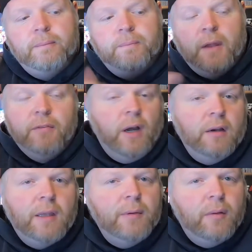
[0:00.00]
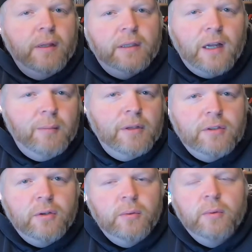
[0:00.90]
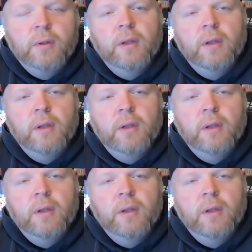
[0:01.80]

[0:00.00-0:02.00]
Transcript: If not, let me know that in the comments too.